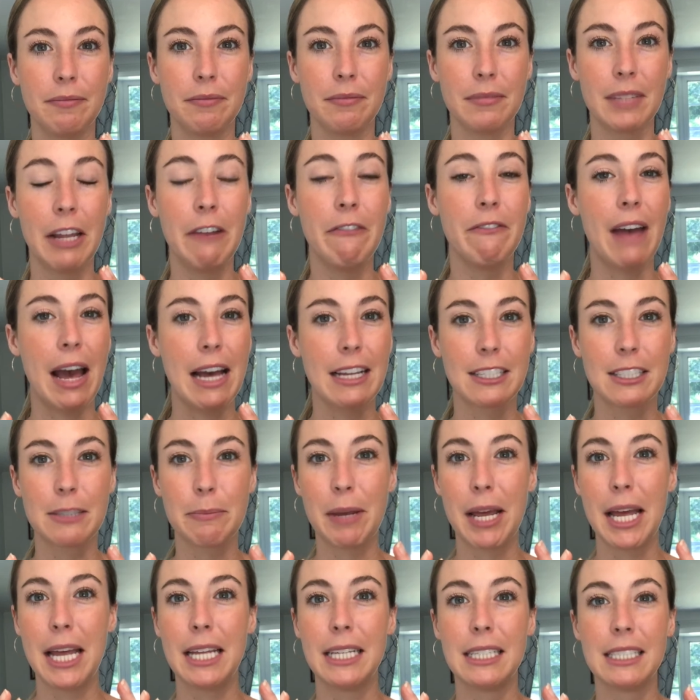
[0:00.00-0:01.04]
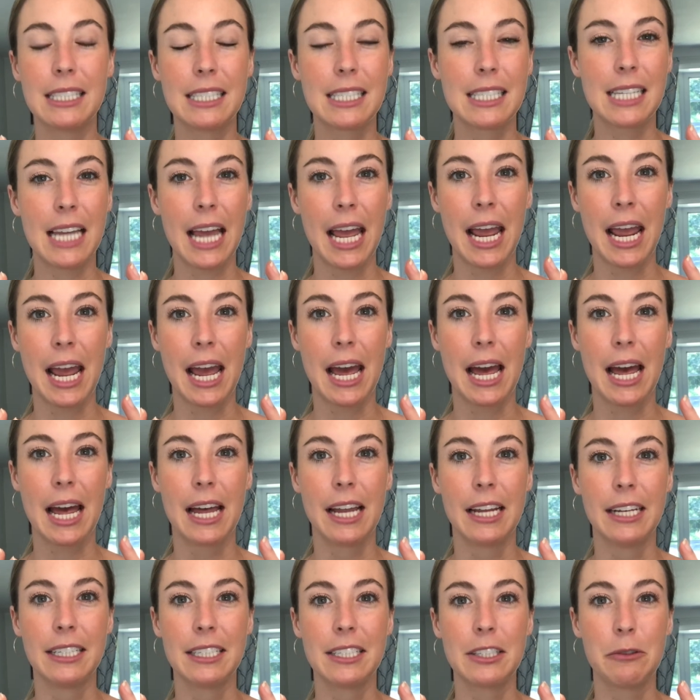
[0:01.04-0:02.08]
investments
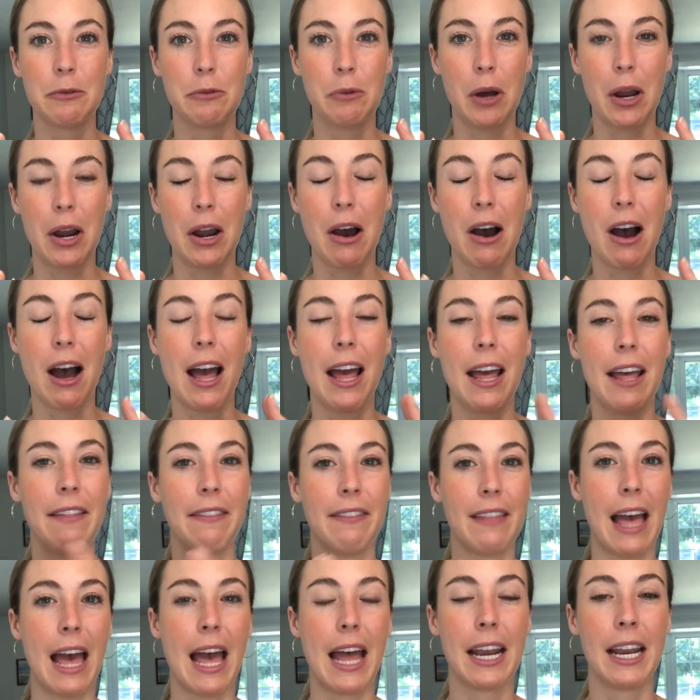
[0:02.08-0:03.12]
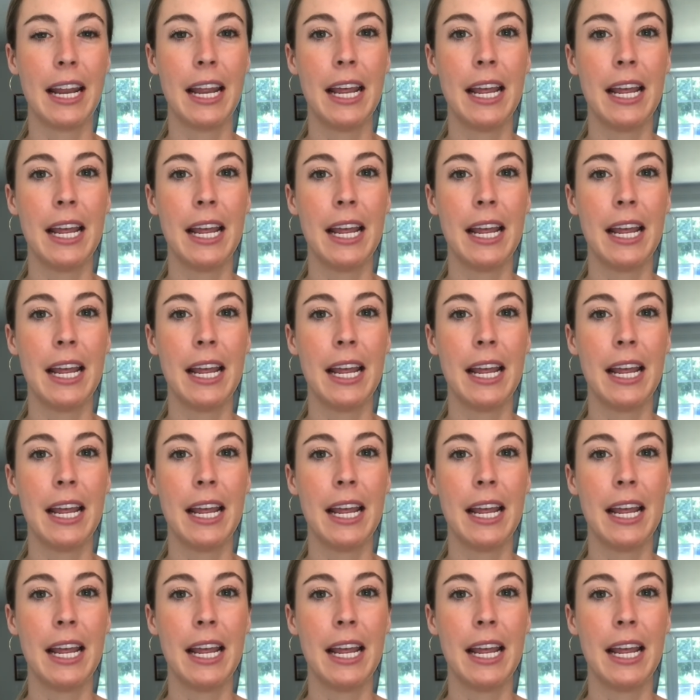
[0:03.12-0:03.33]
and whatnot, and then